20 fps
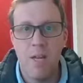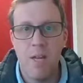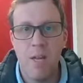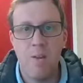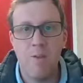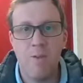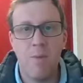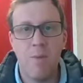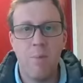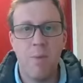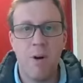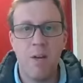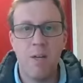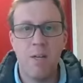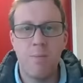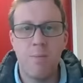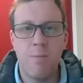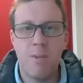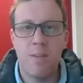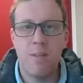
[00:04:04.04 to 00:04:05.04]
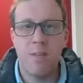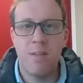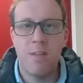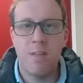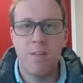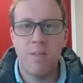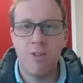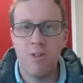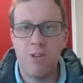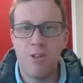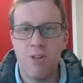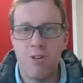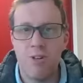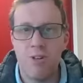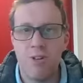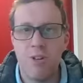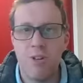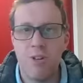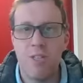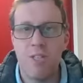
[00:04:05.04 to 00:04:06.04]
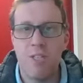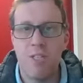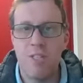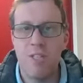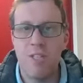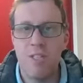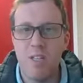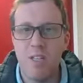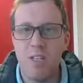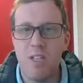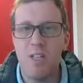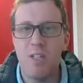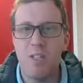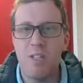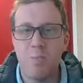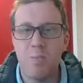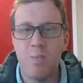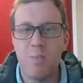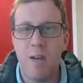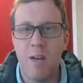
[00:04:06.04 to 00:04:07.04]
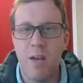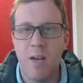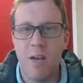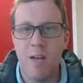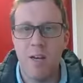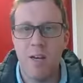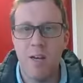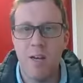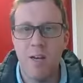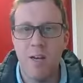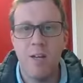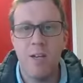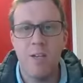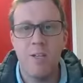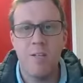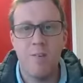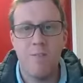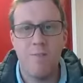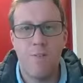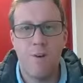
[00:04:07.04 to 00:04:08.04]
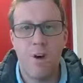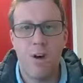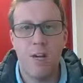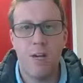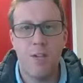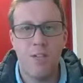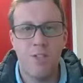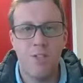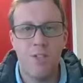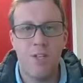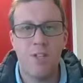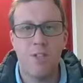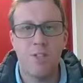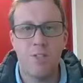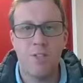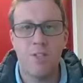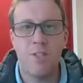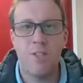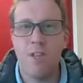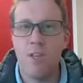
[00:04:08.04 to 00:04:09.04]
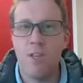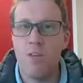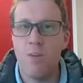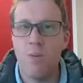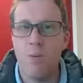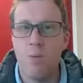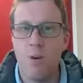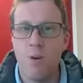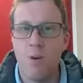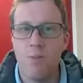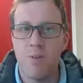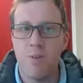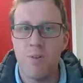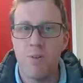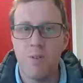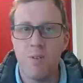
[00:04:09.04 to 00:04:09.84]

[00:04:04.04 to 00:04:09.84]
He reminded me that the church is still his plan to fight injustice in the world.